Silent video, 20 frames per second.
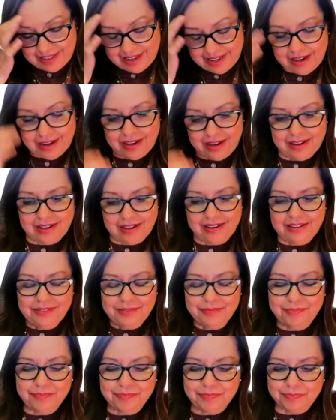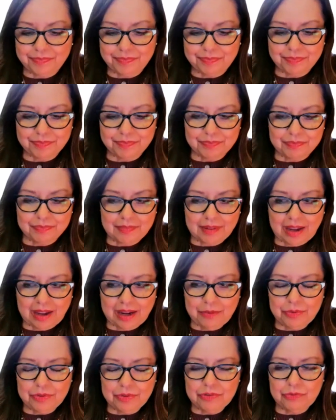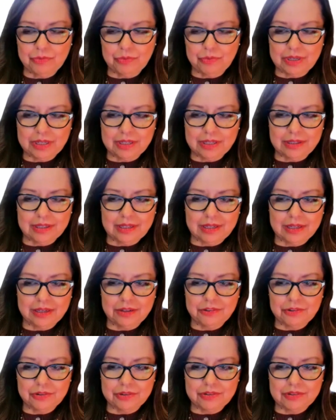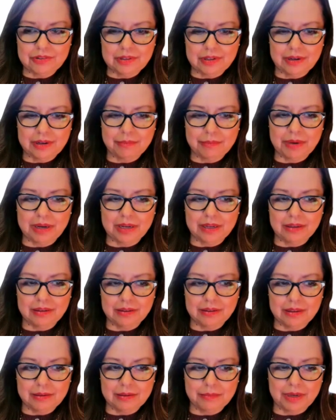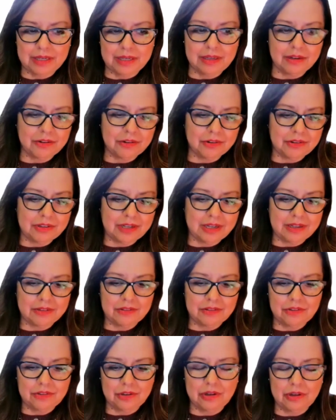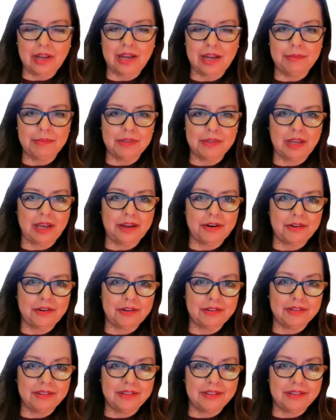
uh, I was really interested in my younger days to climb the ladder.